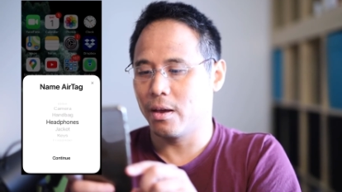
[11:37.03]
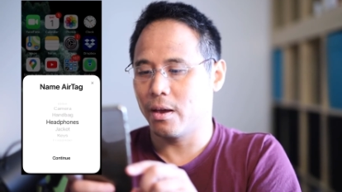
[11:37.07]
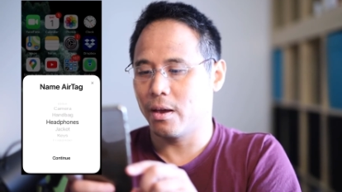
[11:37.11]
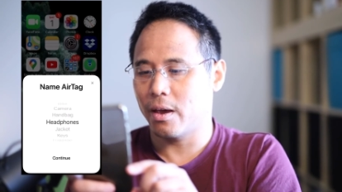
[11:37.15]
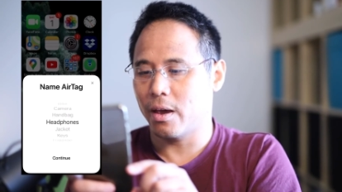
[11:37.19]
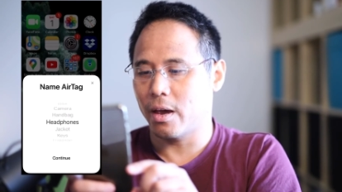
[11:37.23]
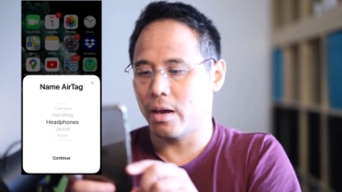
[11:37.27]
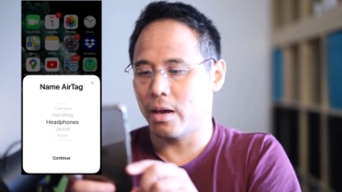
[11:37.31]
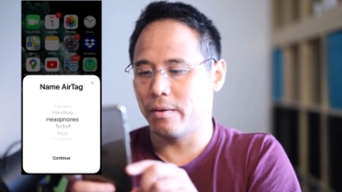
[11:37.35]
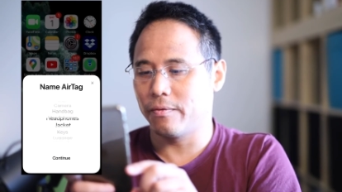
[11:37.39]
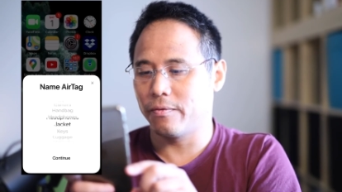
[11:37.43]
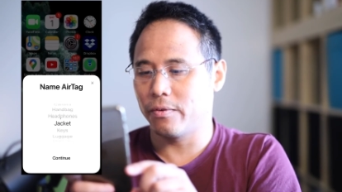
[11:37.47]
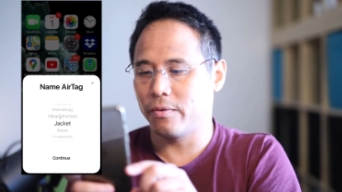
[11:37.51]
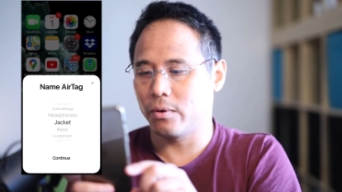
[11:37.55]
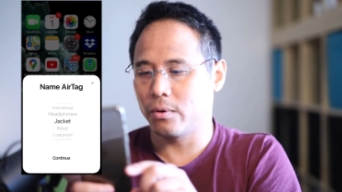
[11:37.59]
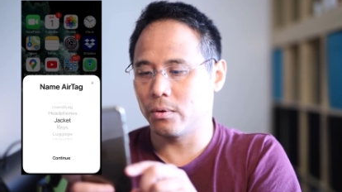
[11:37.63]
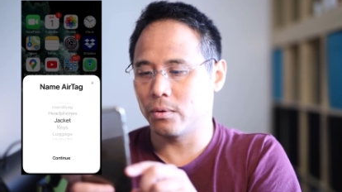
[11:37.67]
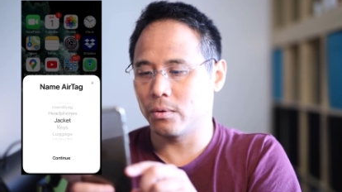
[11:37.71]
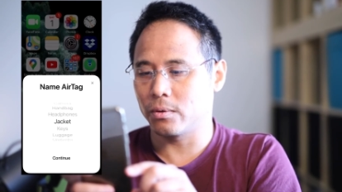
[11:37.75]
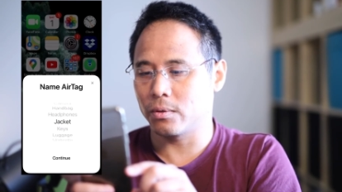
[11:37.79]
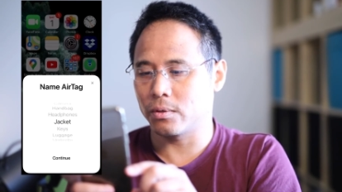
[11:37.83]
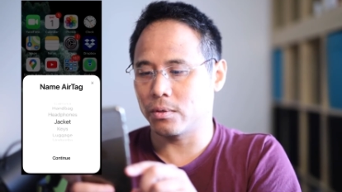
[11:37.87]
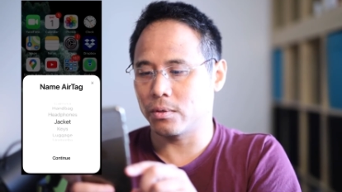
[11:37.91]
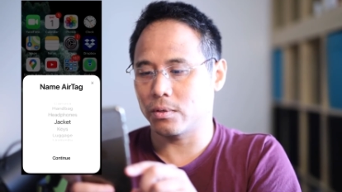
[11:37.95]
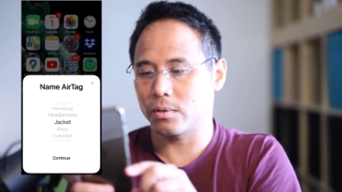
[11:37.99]

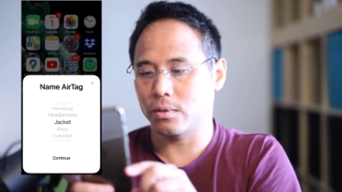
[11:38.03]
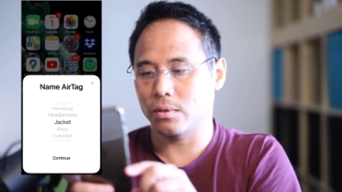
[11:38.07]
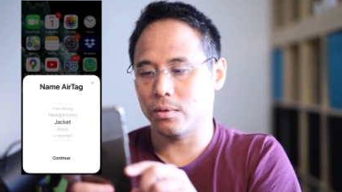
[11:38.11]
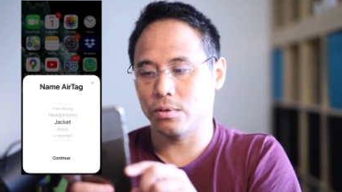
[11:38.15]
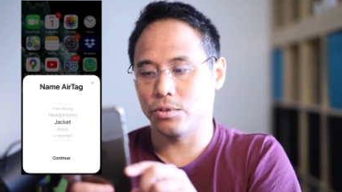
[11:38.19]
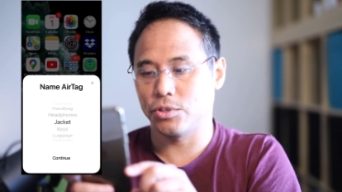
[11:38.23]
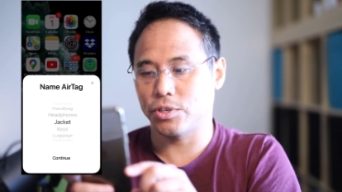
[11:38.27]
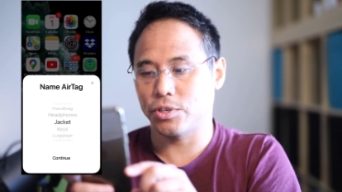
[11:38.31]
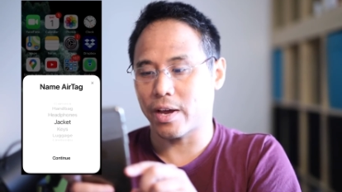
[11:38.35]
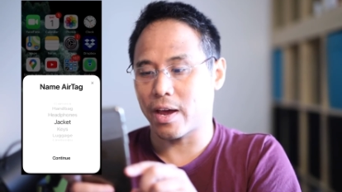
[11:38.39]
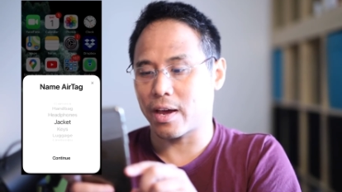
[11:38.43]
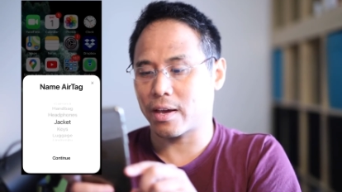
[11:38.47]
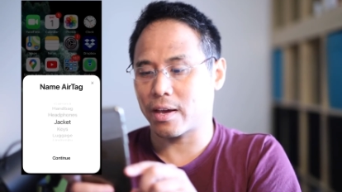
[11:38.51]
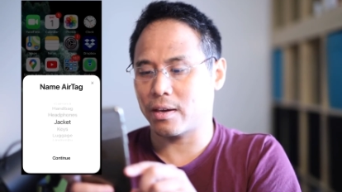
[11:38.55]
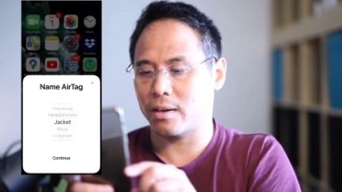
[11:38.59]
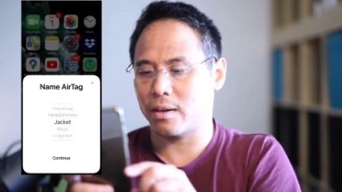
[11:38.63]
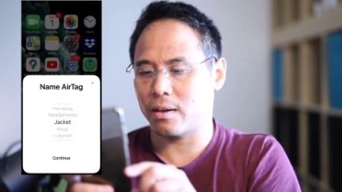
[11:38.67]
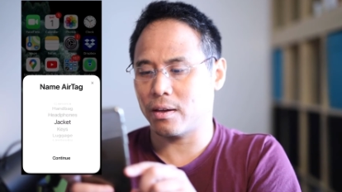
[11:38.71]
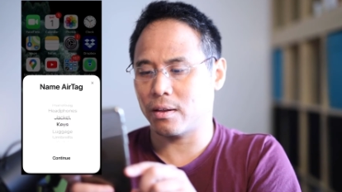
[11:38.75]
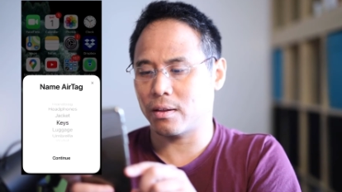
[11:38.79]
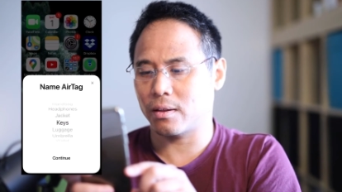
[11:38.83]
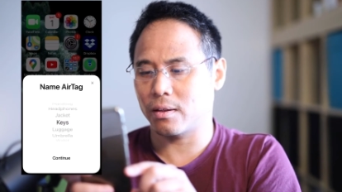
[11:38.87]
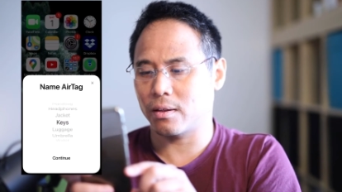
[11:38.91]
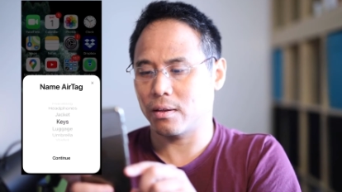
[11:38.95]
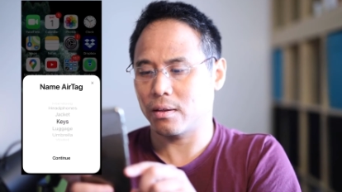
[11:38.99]
headphones,
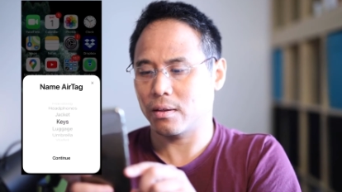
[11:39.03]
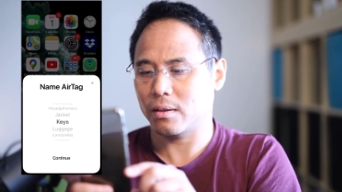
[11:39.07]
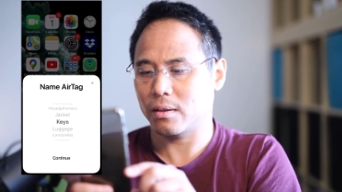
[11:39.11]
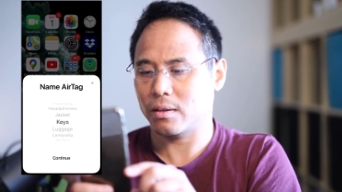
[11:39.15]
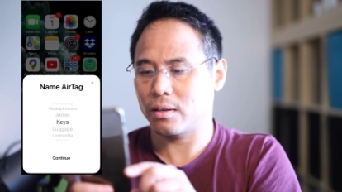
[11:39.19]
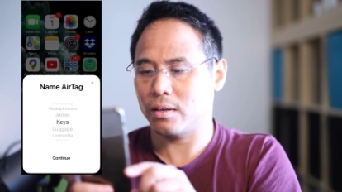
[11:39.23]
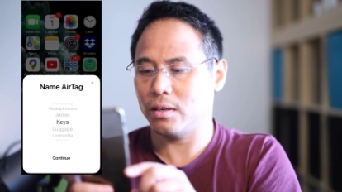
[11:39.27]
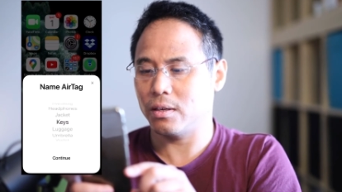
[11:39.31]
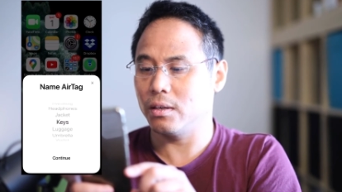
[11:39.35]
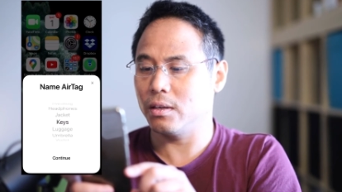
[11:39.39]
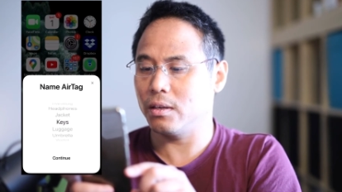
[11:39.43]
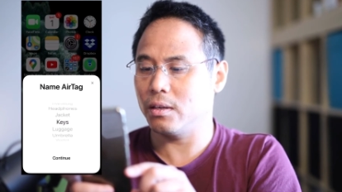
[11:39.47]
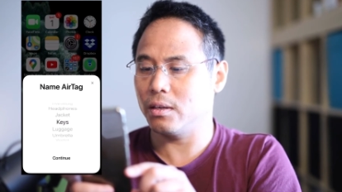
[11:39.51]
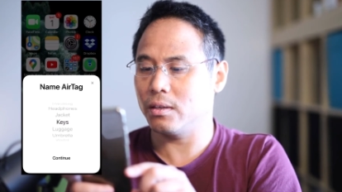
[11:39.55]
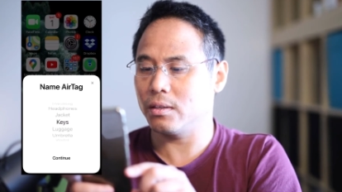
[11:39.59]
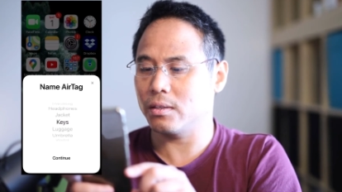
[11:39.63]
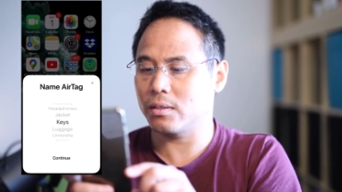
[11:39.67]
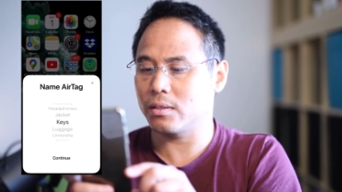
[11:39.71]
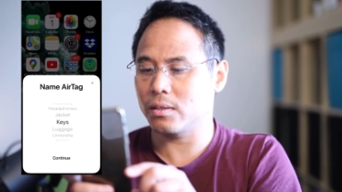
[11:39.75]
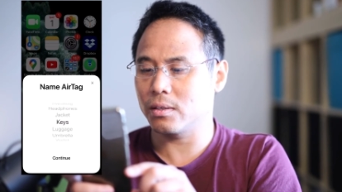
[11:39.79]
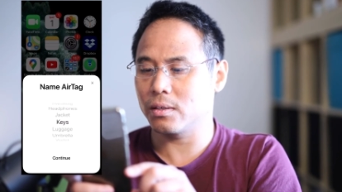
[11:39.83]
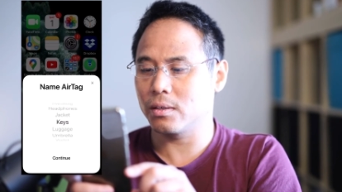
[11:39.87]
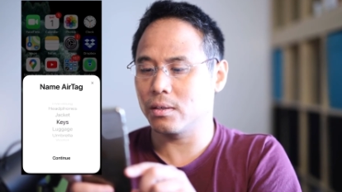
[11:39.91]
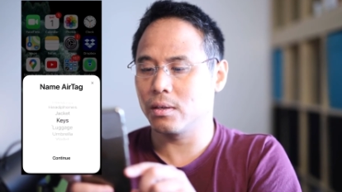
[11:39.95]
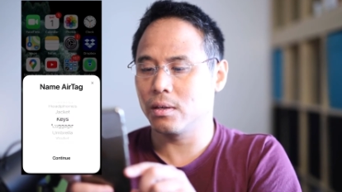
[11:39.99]
jacket,
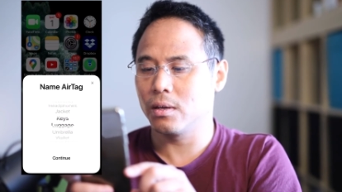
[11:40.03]
keys,